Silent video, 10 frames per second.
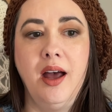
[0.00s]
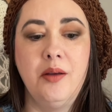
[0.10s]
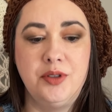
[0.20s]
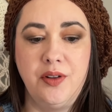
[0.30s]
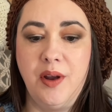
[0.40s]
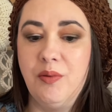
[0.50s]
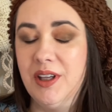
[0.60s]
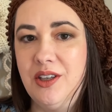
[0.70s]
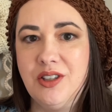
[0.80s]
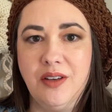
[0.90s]
So that
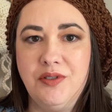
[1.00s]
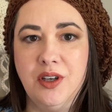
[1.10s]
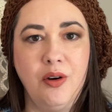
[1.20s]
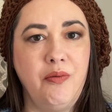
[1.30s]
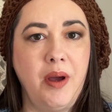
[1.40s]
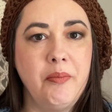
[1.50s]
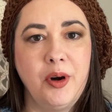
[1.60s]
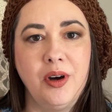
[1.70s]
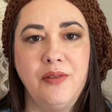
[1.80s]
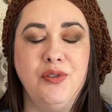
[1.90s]
really just gives you
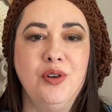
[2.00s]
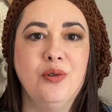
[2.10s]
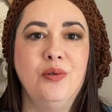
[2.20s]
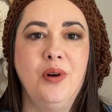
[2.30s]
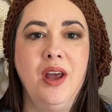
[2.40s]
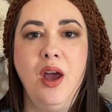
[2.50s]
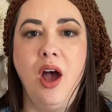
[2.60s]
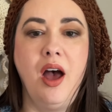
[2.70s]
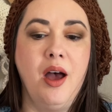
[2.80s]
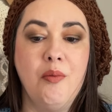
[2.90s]
November if you
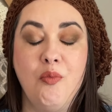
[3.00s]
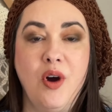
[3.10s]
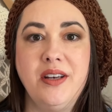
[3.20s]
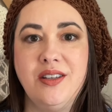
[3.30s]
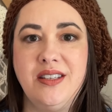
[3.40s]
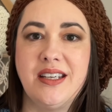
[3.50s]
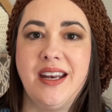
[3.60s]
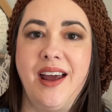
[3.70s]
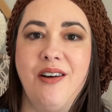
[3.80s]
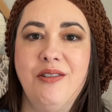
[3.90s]
want to stick it
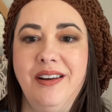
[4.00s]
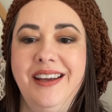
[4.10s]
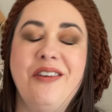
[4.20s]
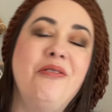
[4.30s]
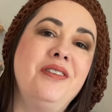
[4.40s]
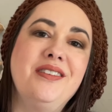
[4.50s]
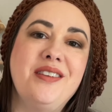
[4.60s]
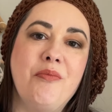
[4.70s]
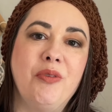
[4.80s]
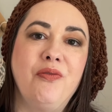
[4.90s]
out, you know,
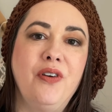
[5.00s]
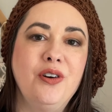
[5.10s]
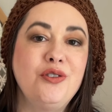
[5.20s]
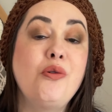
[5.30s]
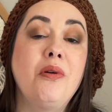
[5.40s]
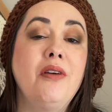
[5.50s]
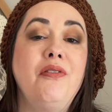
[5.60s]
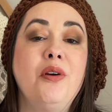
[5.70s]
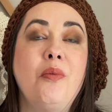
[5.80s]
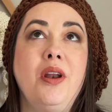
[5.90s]
December 1st, or if
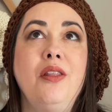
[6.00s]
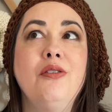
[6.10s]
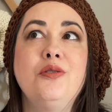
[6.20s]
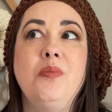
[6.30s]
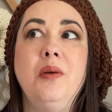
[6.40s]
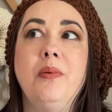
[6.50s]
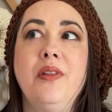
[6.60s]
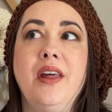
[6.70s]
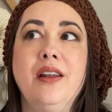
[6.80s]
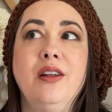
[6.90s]
you're one of those people
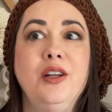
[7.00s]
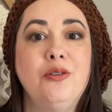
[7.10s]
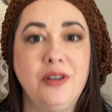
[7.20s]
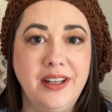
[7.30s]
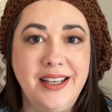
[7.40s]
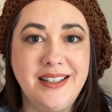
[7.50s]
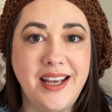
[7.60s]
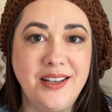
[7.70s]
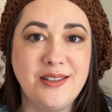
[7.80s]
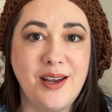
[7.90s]
that literally
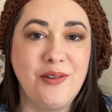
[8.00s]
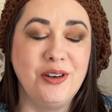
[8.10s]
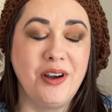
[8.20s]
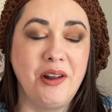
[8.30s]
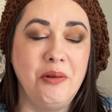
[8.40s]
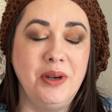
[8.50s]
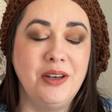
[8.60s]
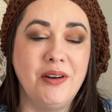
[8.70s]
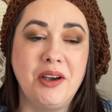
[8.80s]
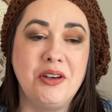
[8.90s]
takes down your
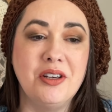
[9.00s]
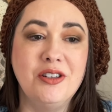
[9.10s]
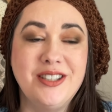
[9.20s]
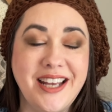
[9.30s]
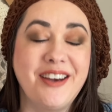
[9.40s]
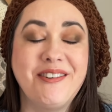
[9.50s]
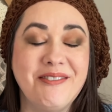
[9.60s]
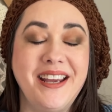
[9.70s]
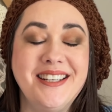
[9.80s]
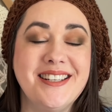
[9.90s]
Halloween
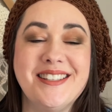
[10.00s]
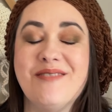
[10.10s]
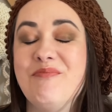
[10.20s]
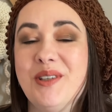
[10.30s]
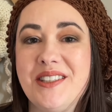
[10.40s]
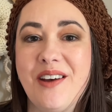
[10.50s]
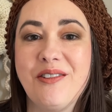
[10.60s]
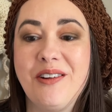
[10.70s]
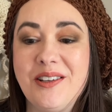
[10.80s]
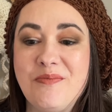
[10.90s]
decorations and puts out
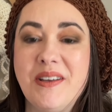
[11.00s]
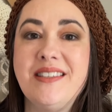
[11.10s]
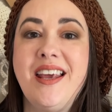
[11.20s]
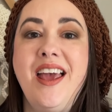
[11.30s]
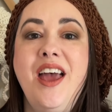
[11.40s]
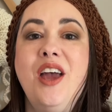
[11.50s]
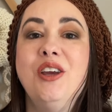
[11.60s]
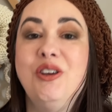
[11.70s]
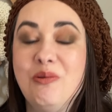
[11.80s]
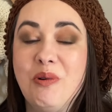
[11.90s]
Christmas,
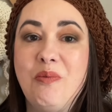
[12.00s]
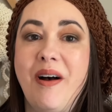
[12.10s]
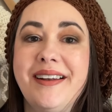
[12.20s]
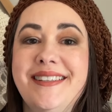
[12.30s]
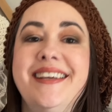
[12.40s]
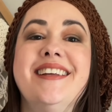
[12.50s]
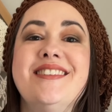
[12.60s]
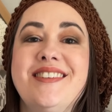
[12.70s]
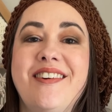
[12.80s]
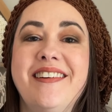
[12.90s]
you will want to get
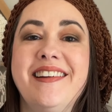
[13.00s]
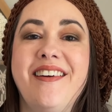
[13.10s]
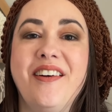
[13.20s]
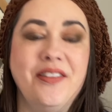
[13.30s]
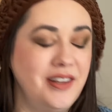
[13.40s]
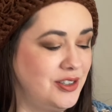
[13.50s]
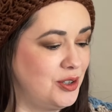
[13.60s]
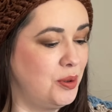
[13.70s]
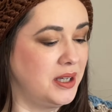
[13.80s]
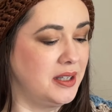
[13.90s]
started on this
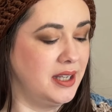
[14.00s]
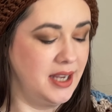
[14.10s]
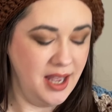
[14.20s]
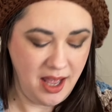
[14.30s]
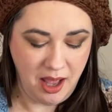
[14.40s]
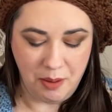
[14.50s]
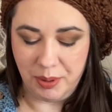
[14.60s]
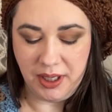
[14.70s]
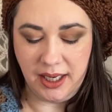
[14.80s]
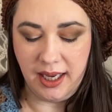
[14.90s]
quickly.
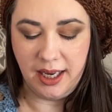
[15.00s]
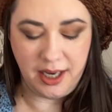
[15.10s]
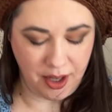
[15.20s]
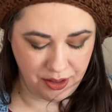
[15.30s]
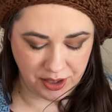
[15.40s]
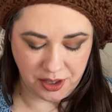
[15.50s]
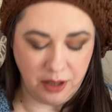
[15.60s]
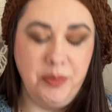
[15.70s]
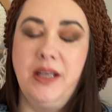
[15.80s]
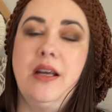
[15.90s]
But again, this
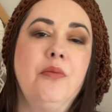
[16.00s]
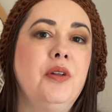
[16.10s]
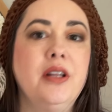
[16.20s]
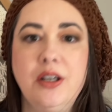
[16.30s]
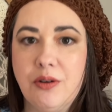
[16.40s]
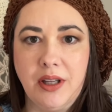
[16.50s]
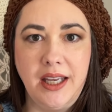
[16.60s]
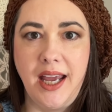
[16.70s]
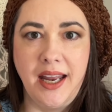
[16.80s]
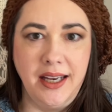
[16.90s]
could be done with
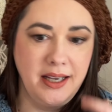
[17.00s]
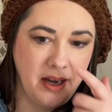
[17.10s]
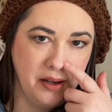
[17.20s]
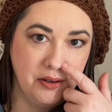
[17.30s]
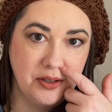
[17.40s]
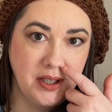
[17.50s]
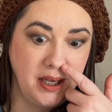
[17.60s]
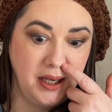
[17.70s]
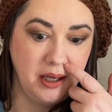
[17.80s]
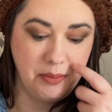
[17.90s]
literally any color
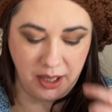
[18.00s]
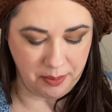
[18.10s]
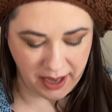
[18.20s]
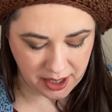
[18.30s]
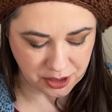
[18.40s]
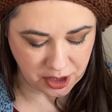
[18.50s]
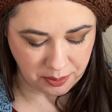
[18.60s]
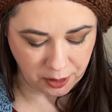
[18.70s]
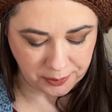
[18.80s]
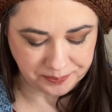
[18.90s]
scheme
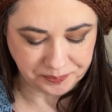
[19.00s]
imaginable.